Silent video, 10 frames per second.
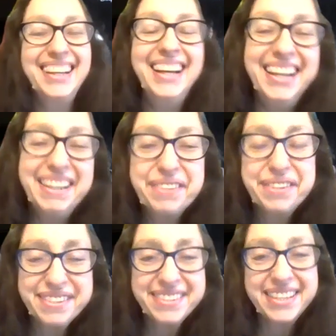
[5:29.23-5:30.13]
And of
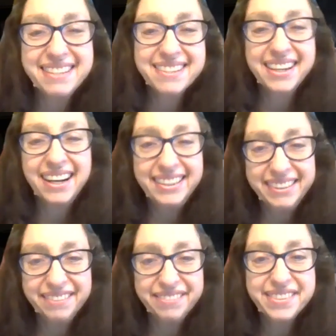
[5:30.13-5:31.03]
course, that's kind
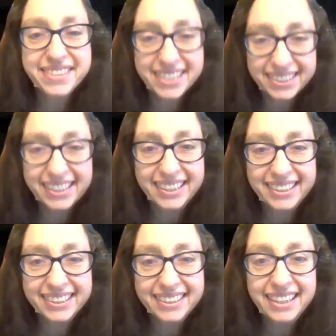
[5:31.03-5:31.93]
of silly.
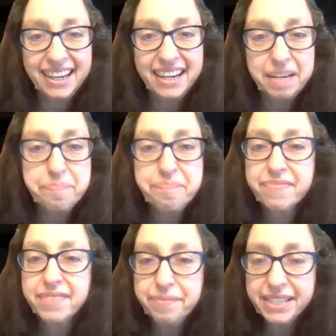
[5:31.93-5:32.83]

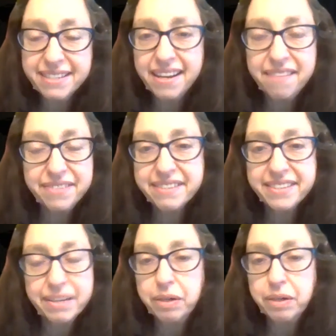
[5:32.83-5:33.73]
Because
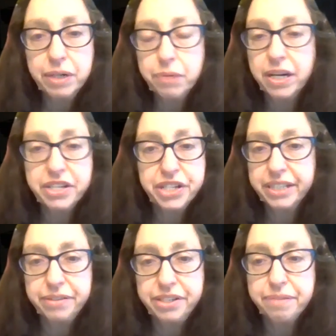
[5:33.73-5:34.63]
obviously, when we watch a
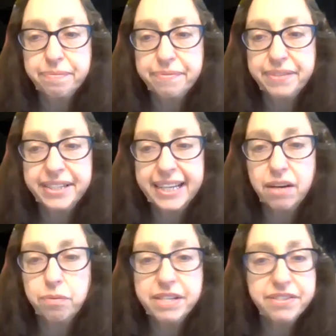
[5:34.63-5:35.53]
YouTube video,
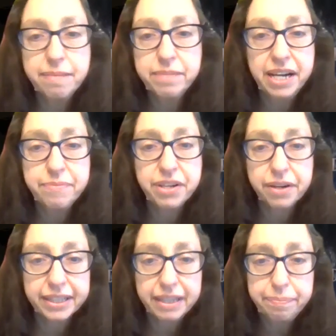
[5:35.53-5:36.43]
we sometimes are
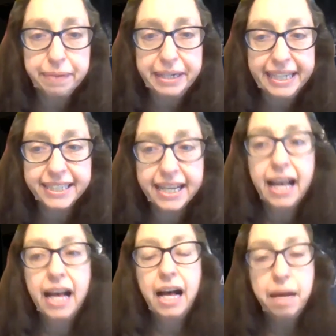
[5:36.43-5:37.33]
accompanied
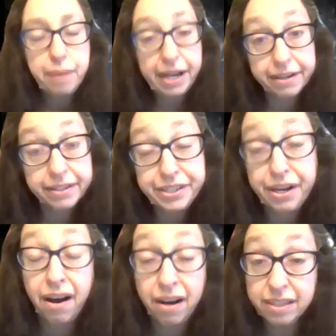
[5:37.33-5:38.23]
by our
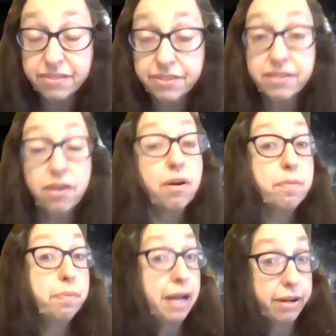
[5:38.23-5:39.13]
dogs or
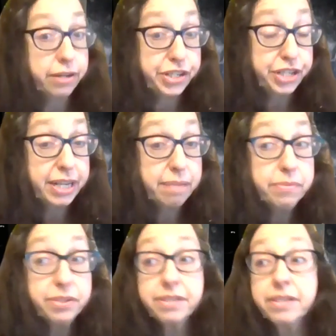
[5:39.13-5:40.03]
by our
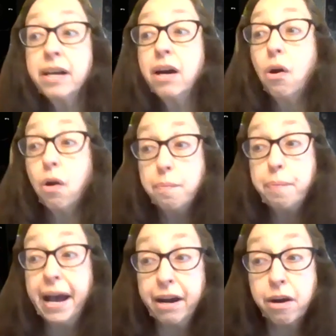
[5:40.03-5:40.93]
chimps or
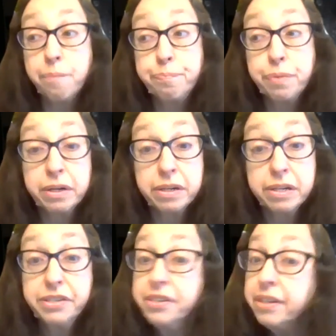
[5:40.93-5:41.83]
by our
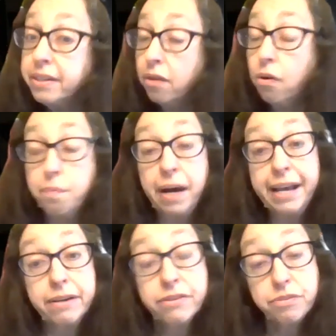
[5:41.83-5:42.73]
birds or
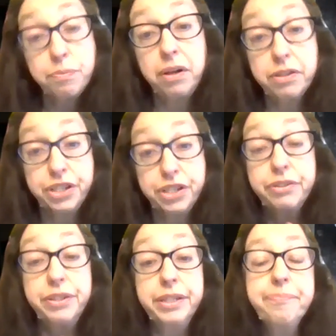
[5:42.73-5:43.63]
by our small
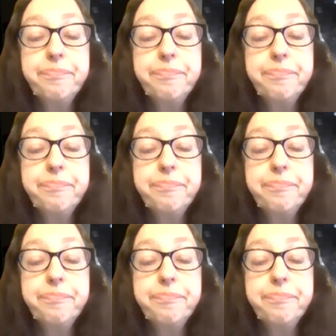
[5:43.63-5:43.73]
children